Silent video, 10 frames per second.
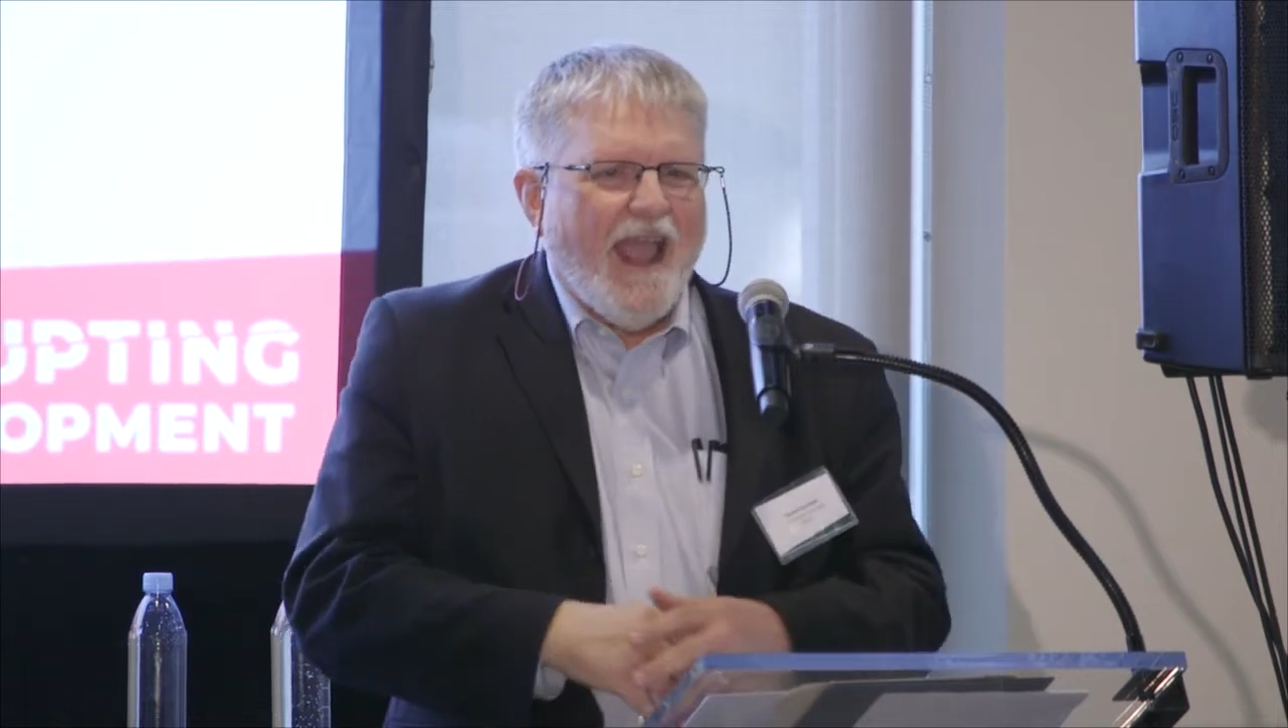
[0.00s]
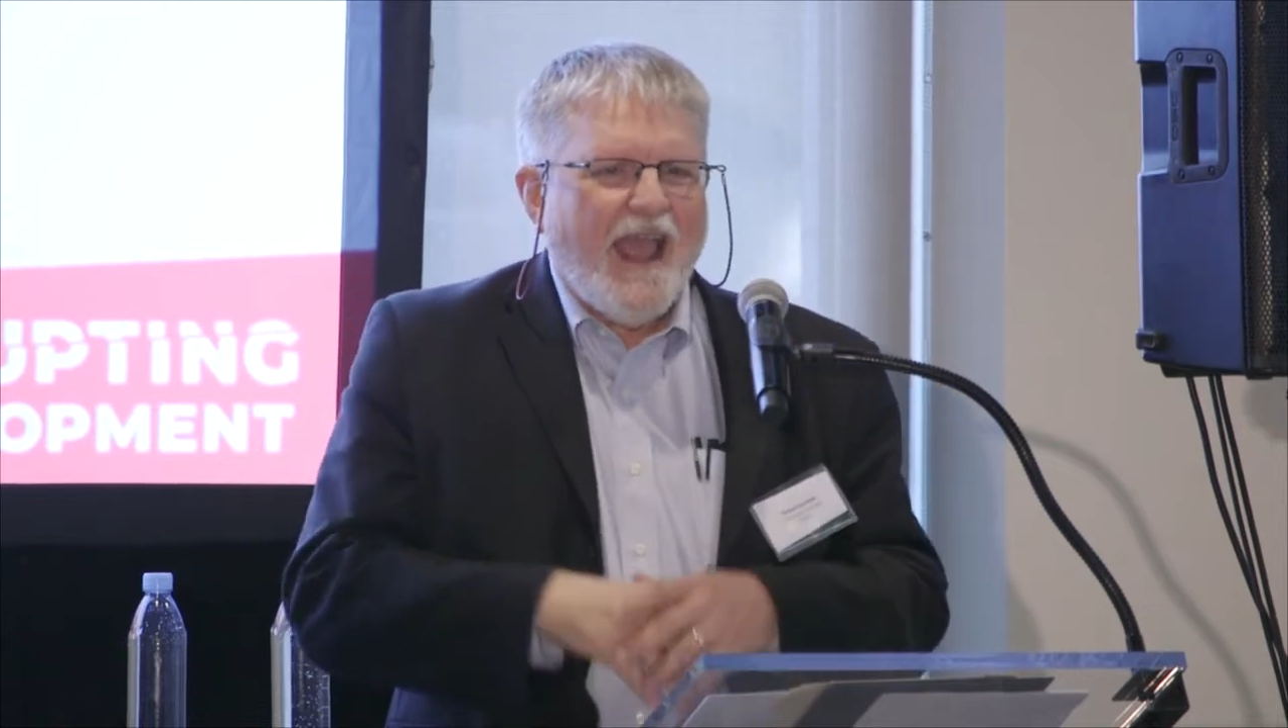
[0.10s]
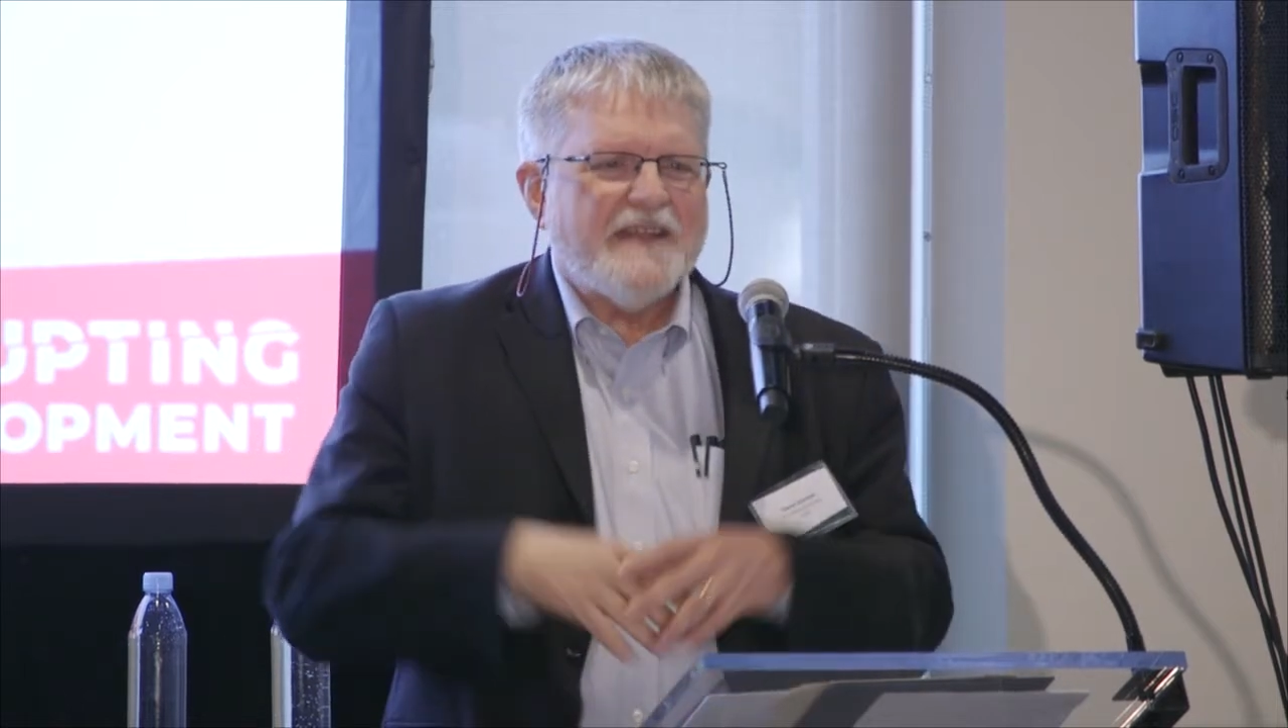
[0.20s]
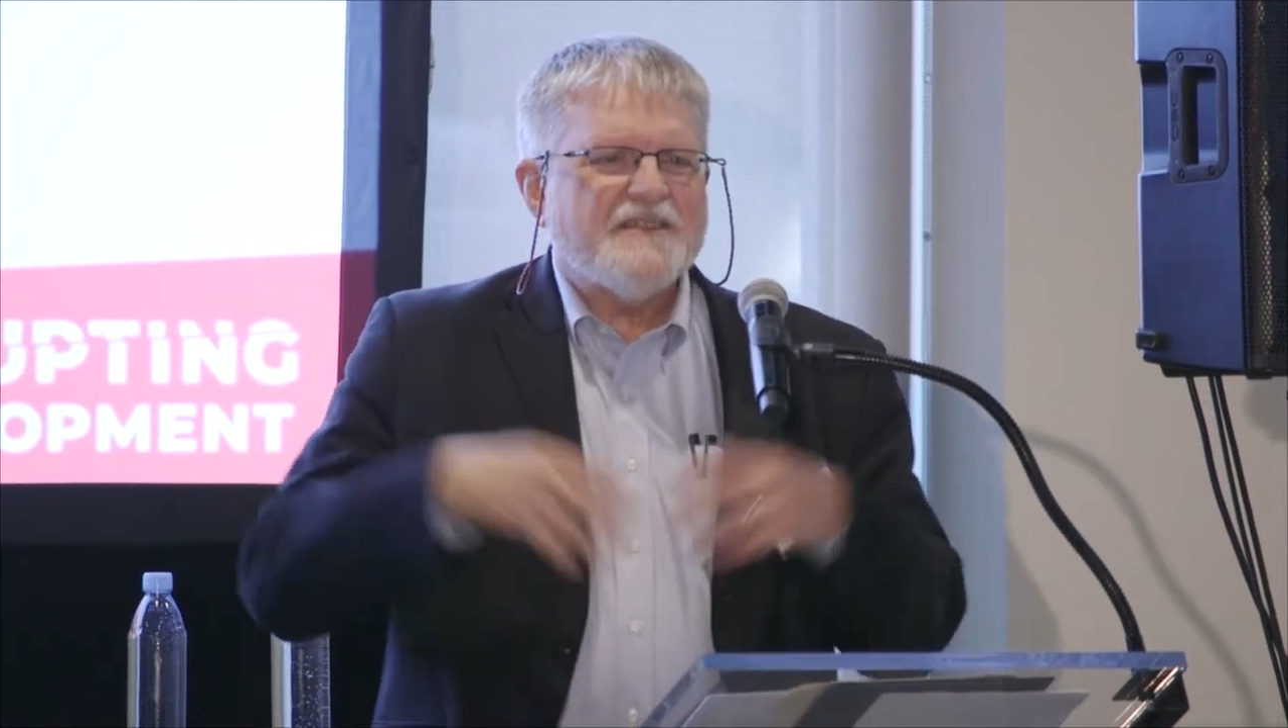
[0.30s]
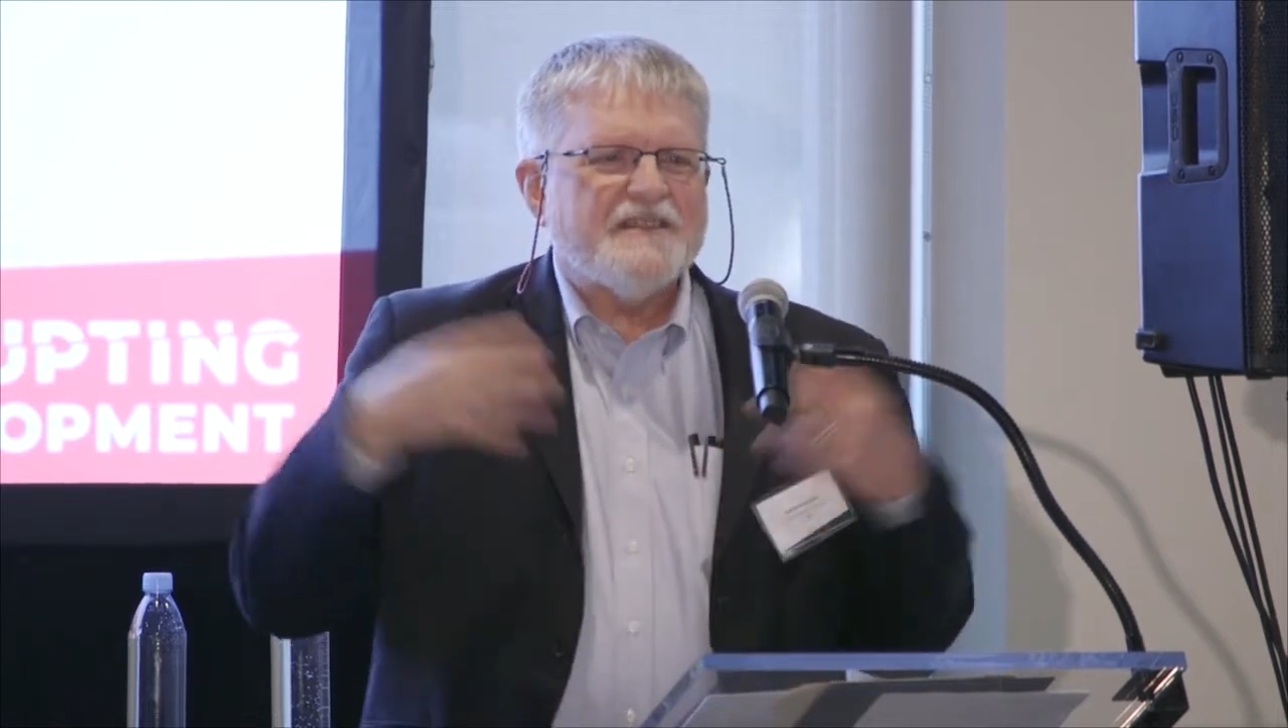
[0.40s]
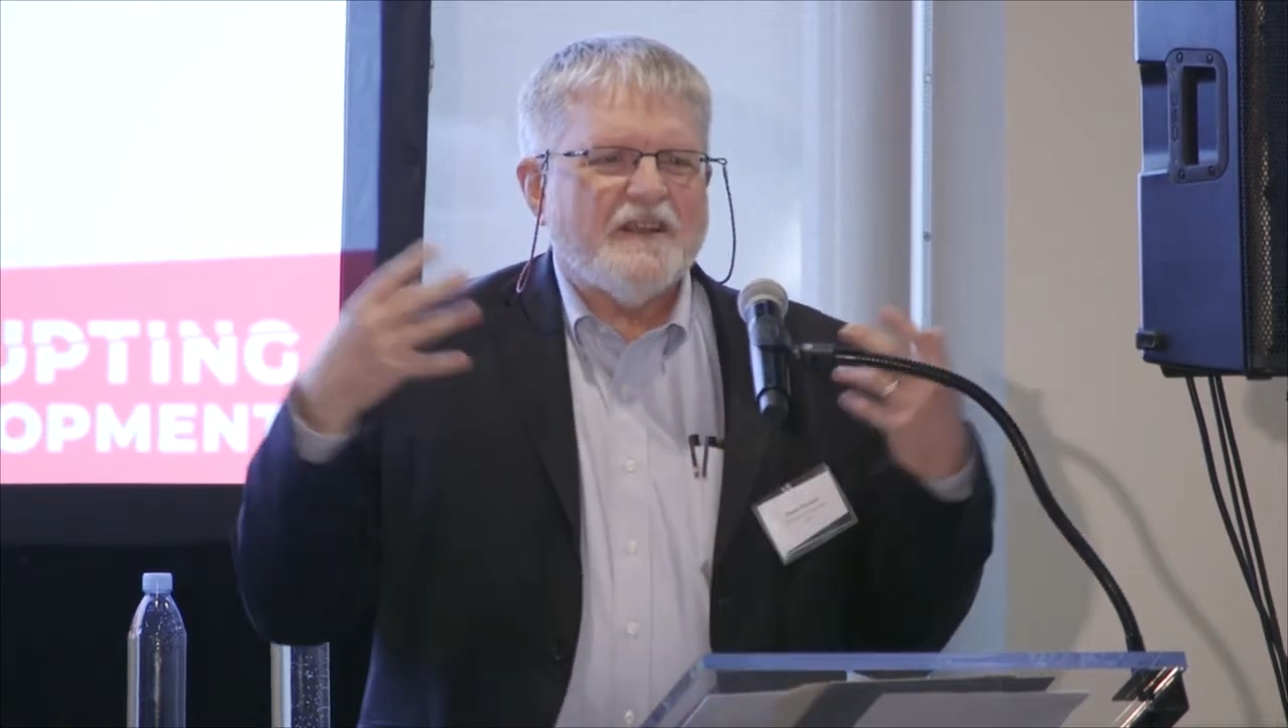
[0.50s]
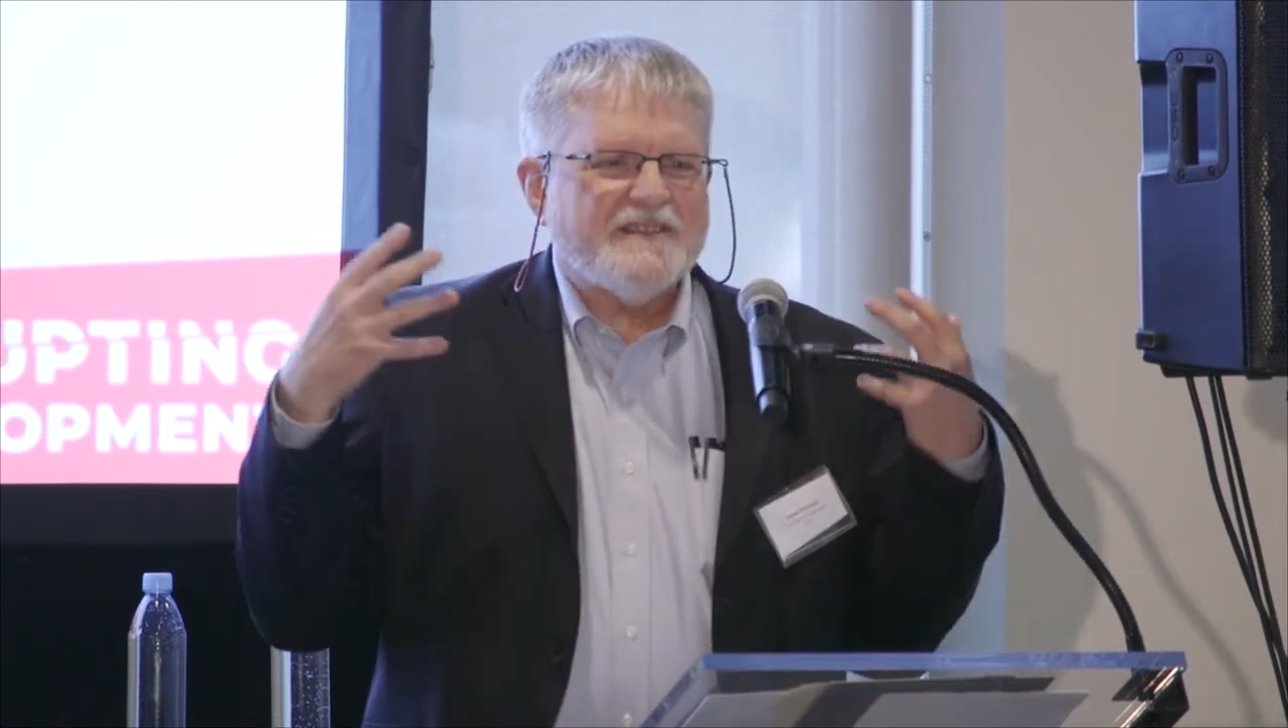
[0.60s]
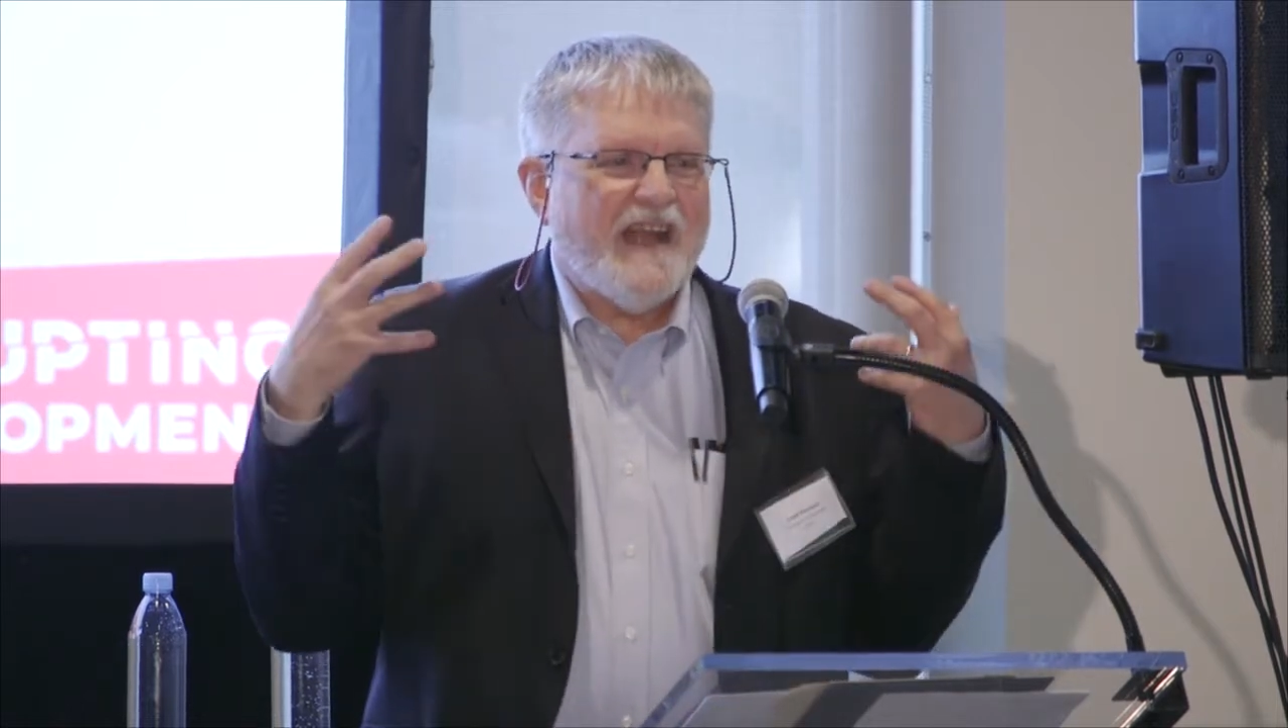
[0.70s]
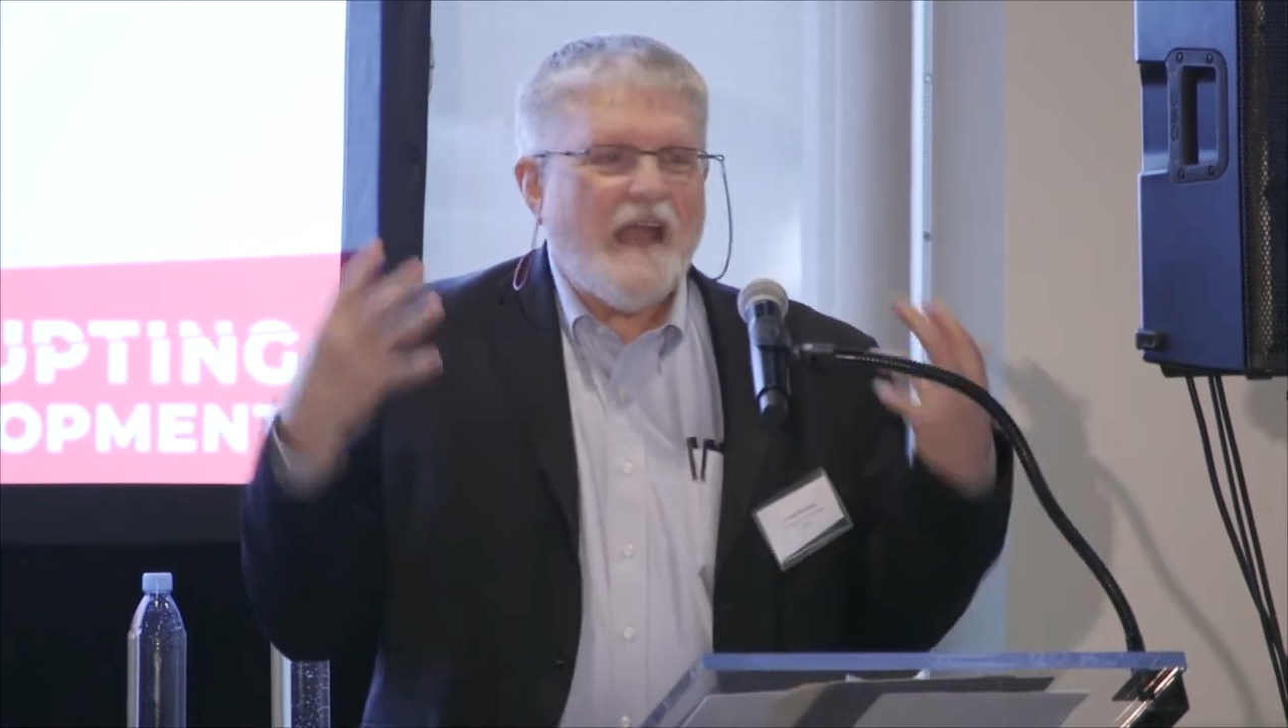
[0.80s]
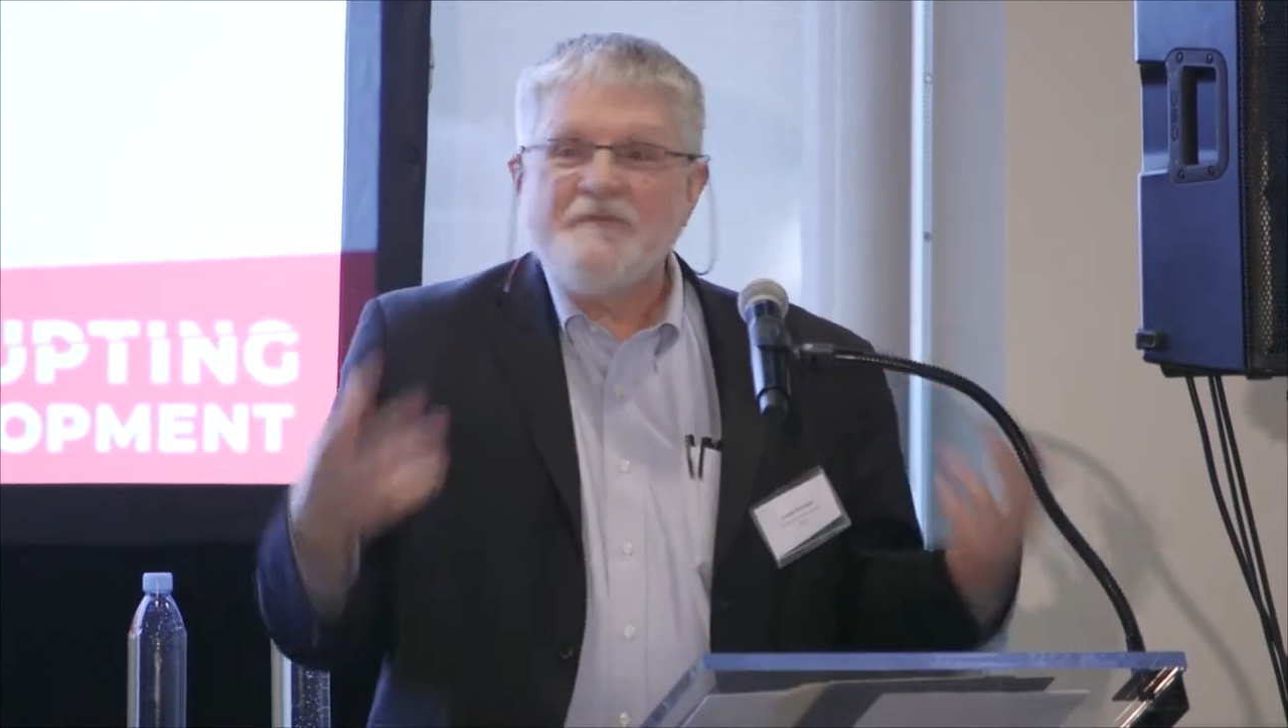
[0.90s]
And she says,
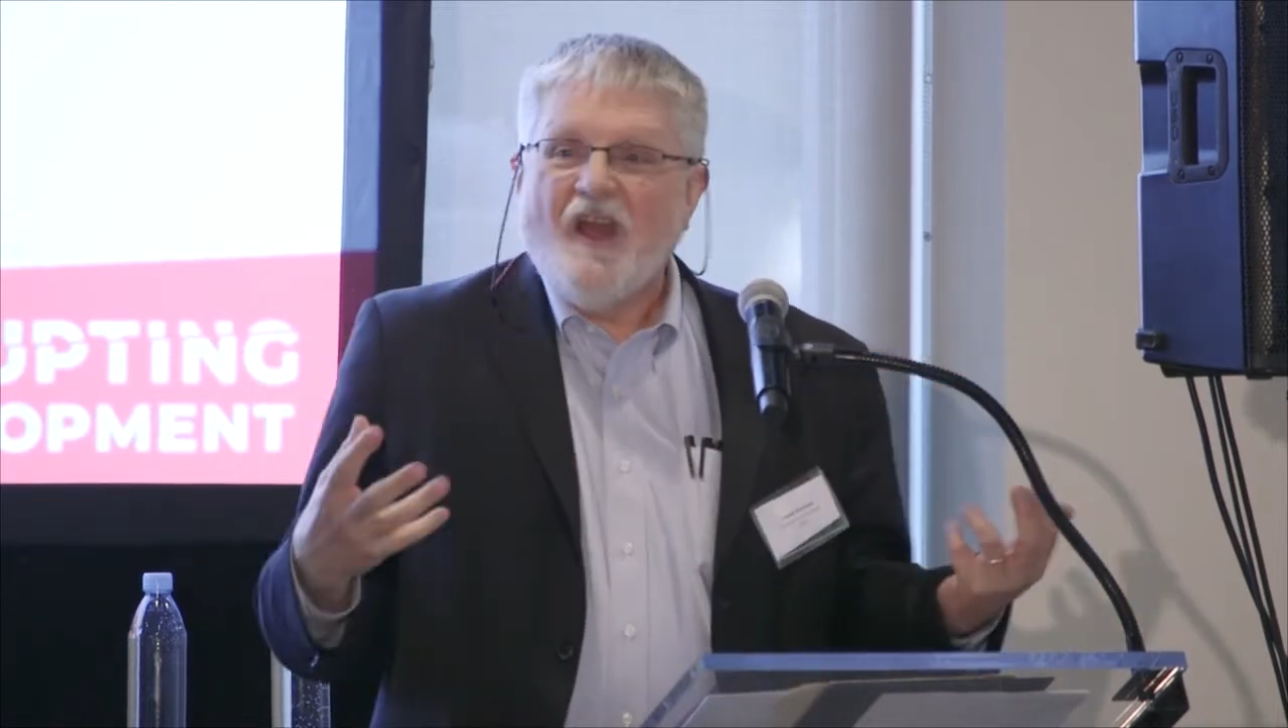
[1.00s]
It's time